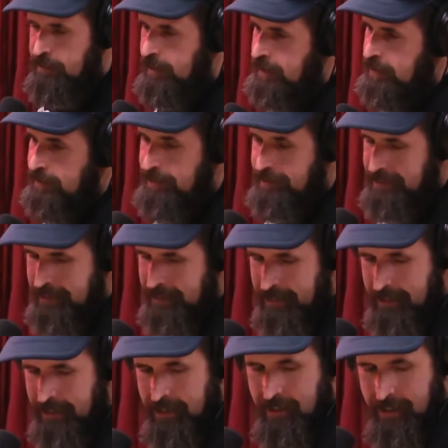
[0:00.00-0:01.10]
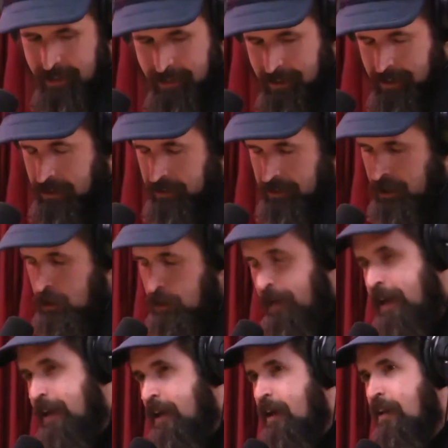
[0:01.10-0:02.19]
like, listen, you
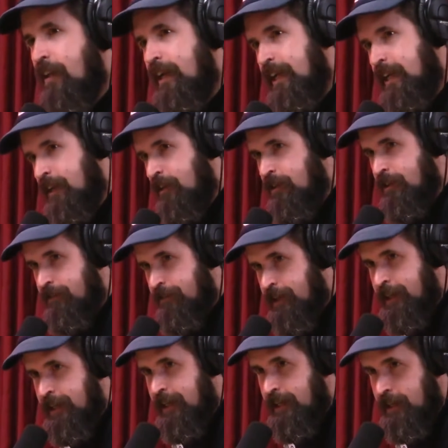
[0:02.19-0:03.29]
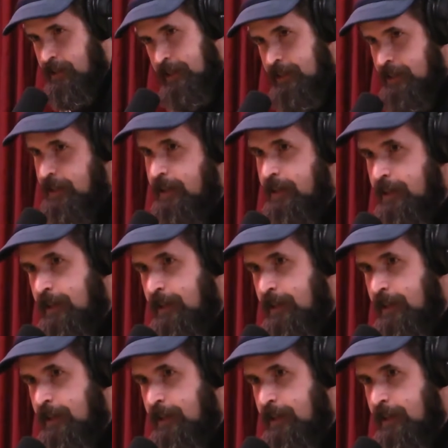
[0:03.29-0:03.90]
might not like Hillary fucking Clinton.